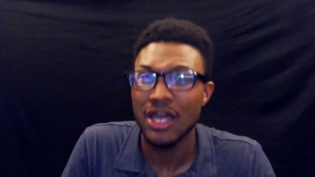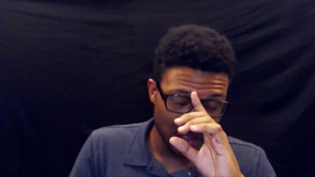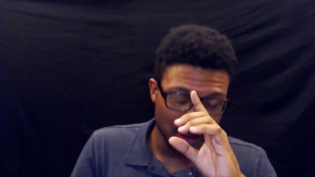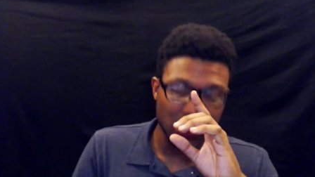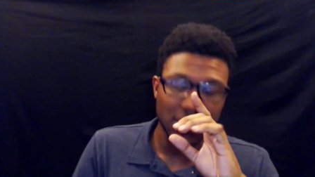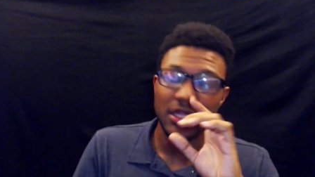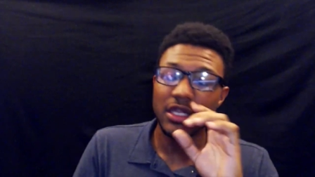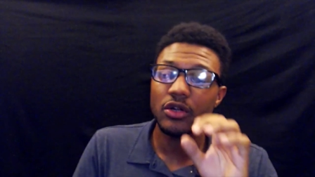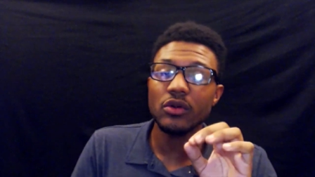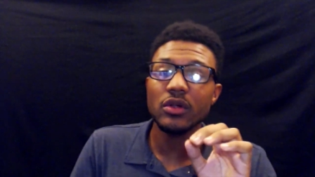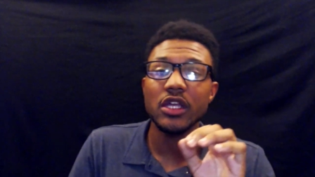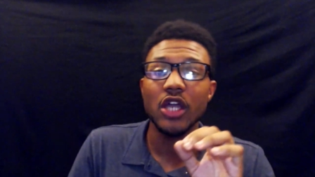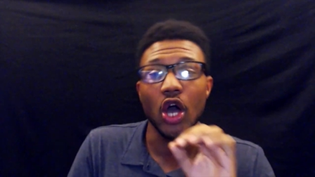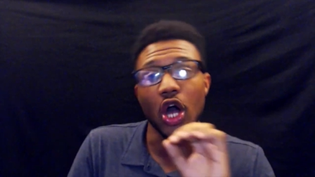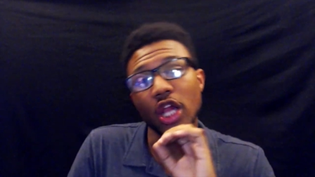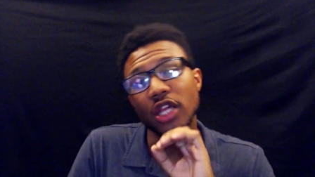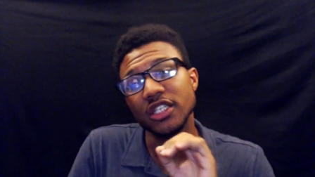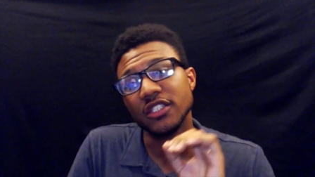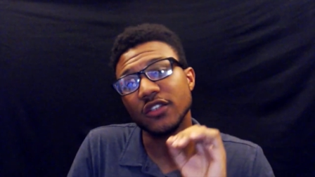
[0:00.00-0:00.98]
It's literally
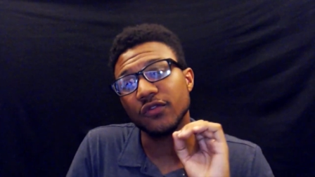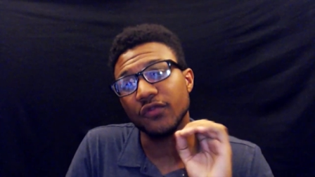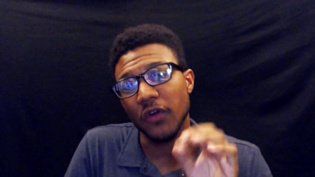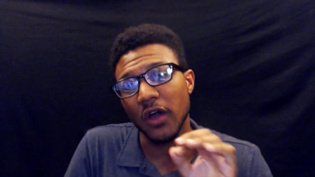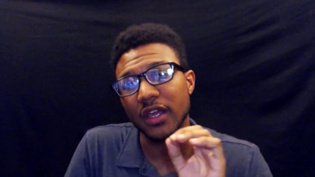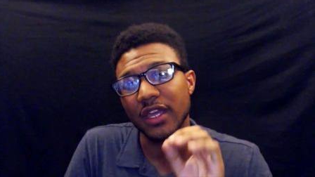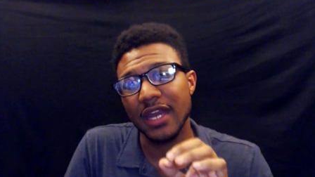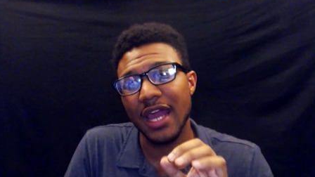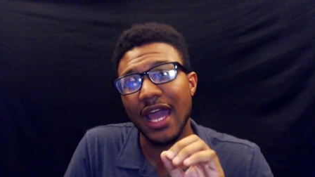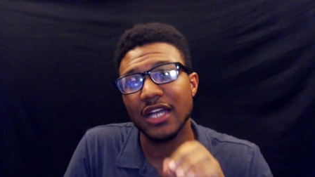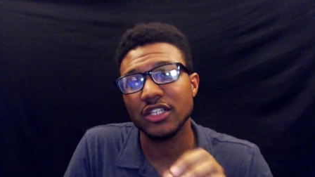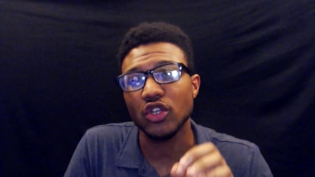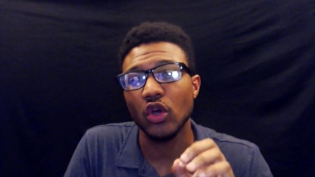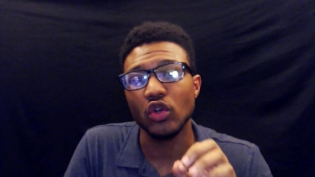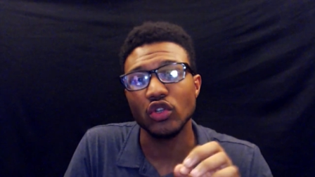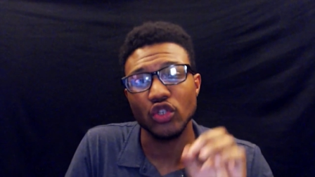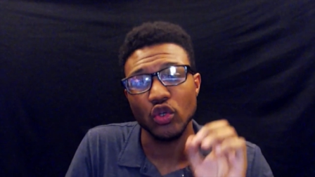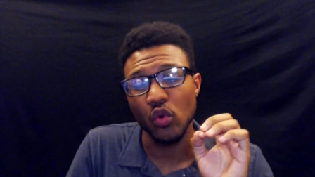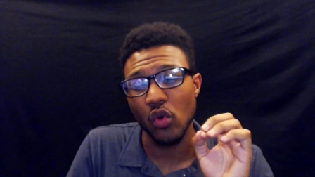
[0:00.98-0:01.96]
all these fucking
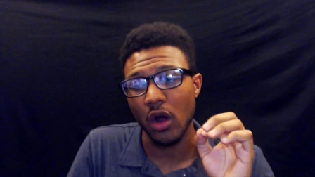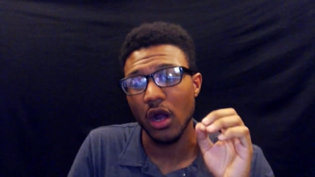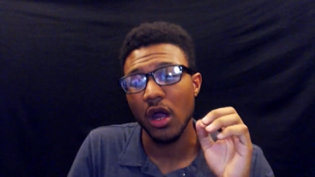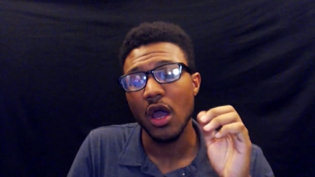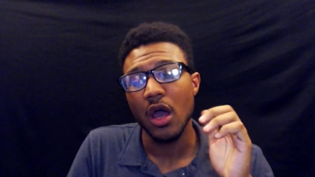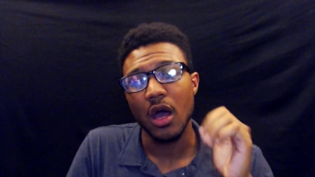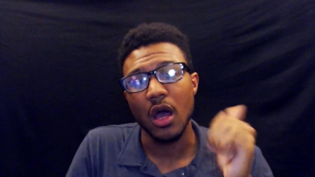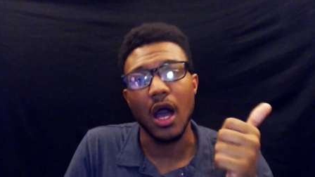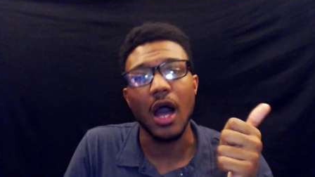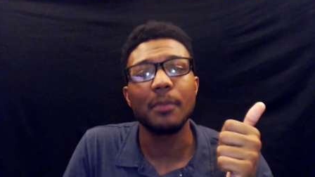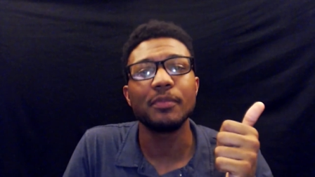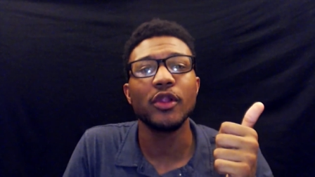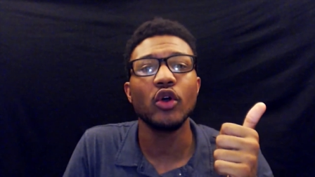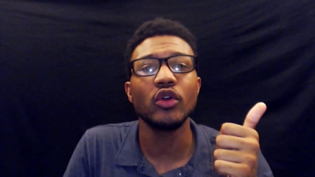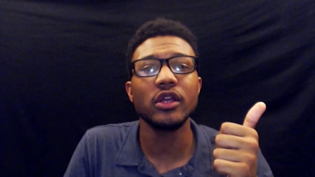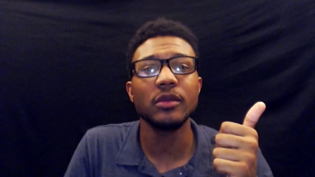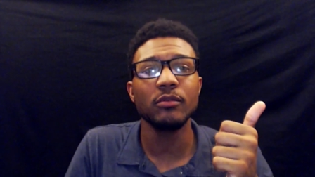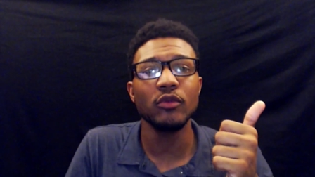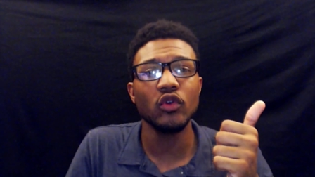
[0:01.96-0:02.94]
assholes who are
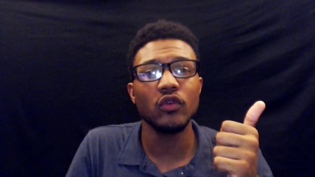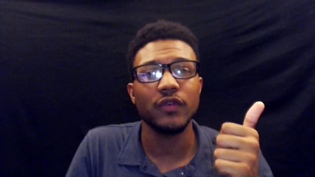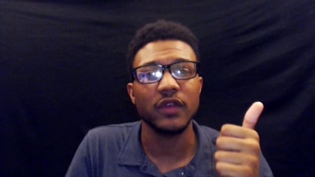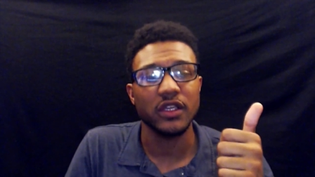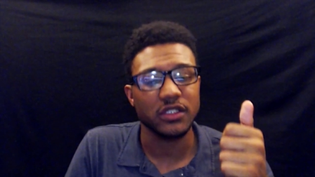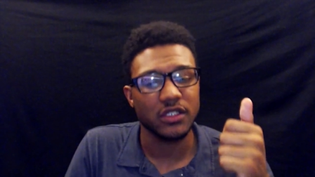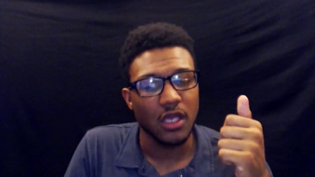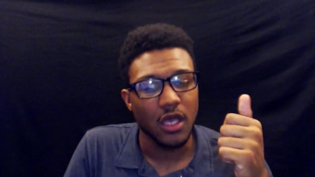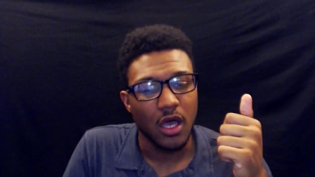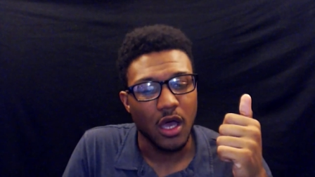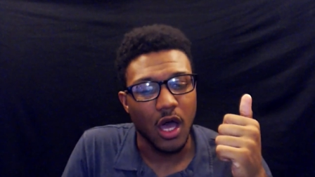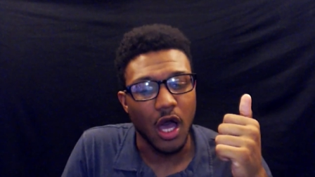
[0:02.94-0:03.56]
uploading movies,